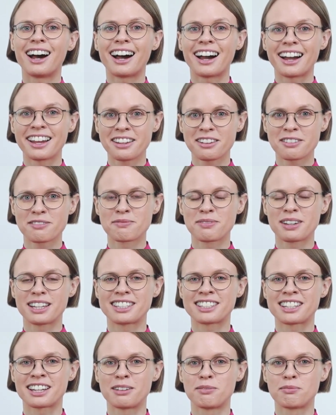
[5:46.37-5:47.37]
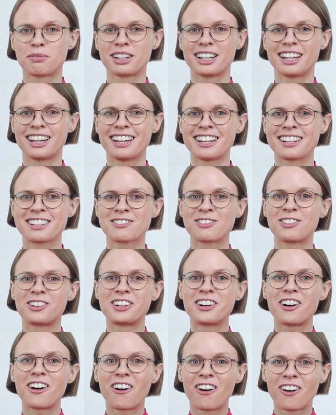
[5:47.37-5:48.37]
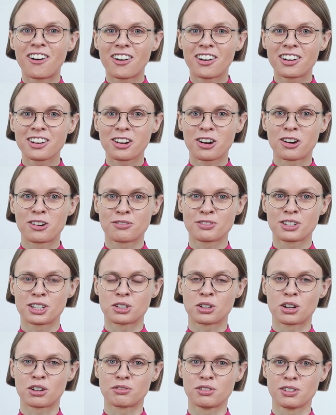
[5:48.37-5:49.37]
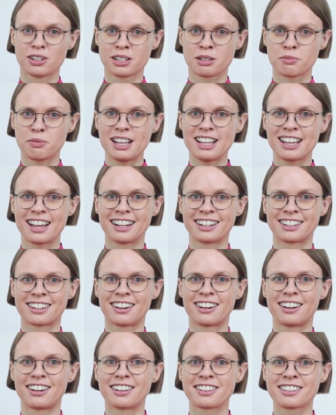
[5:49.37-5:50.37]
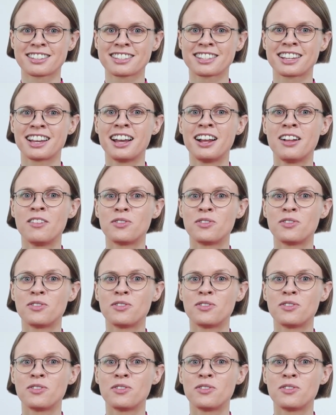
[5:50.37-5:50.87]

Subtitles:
I have made templates for all of the TOEFL speaking tasks.